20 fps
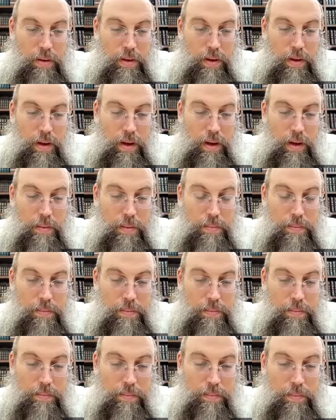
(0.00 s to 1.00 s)

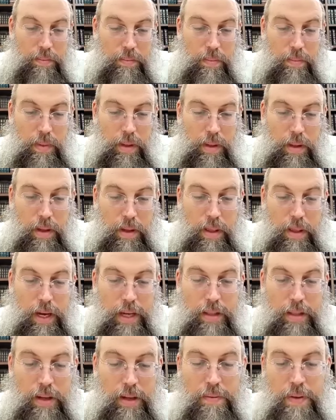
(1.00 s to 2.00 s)
um, the
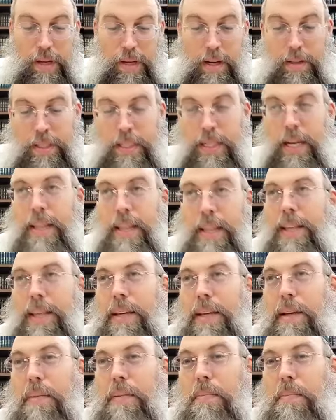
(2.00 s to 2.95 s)
idea over here is that the